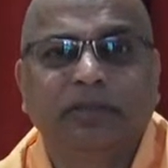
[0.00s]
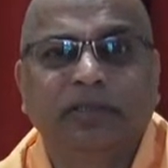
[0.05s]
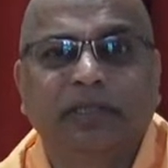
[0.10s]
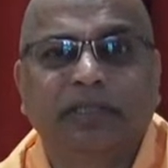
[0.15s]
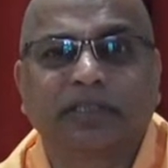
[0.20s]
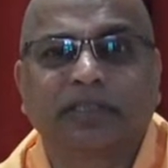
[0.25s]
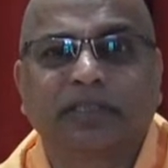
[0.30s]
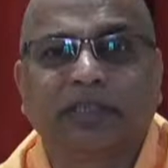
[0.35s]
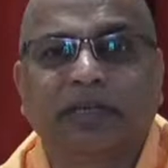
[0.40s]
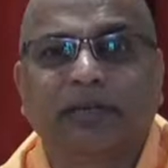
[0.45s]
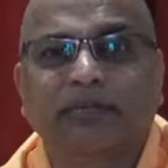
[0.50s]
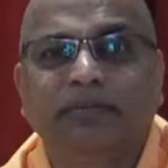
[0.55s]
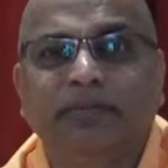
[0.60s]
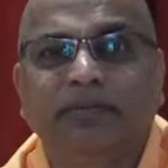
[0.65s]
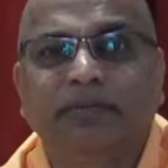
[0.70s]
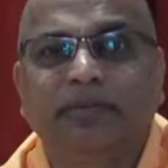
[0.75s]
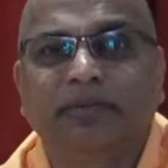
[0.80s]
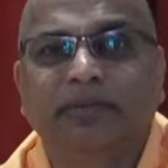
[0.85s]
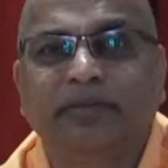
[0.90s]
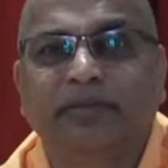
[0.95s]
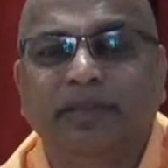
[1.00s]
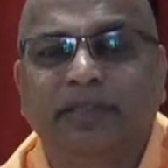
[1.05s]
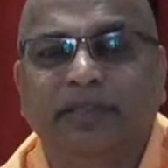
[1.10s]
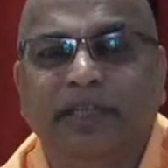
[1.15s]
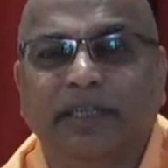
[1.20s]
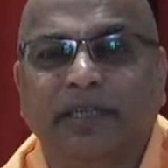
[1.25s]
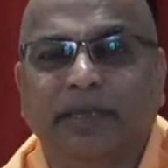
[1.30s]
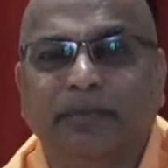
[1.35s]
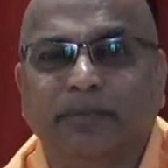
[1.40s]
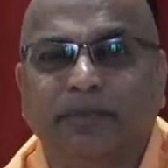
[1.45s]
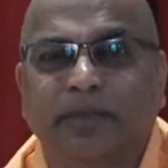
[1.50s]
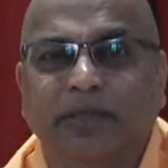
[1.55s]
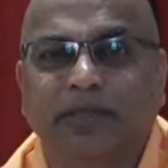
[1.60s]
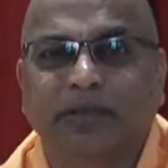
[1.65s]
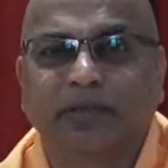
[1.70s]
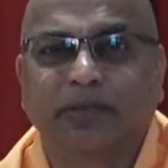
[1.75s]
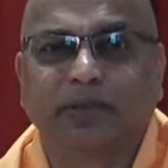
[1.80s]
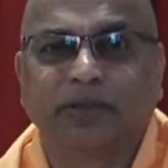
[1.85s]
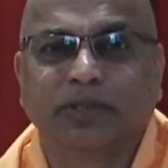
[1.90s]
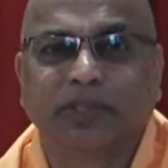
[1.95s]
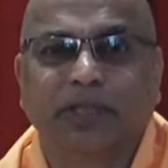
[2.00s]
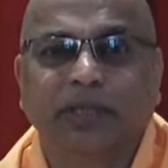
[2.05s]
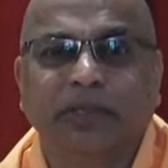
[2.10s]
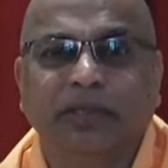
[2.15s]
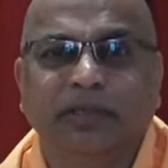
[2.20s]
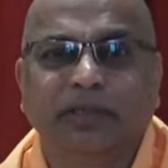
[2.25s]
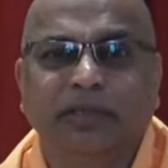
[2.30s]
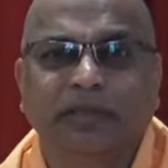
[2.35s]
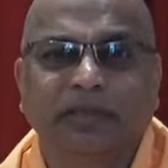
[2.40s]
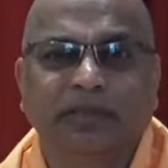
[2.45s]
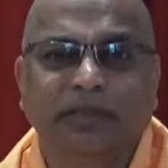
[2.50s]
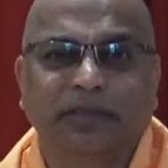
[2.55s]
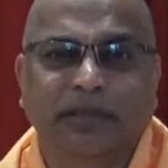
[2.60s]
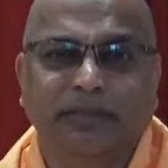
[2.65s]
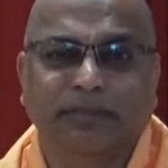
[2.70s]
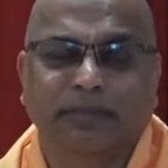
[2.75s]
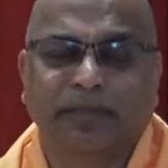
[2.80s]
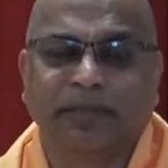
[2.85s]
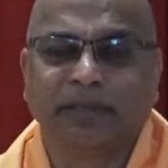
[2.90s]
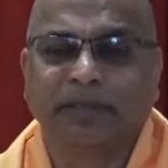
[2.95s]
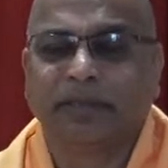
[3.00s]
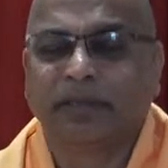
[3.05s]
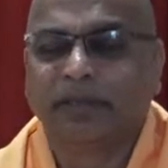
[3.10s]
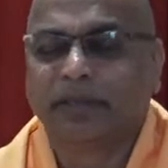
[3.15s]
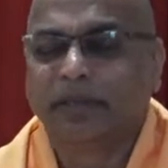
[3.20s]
Next time we'll take up Santosha, Tapa.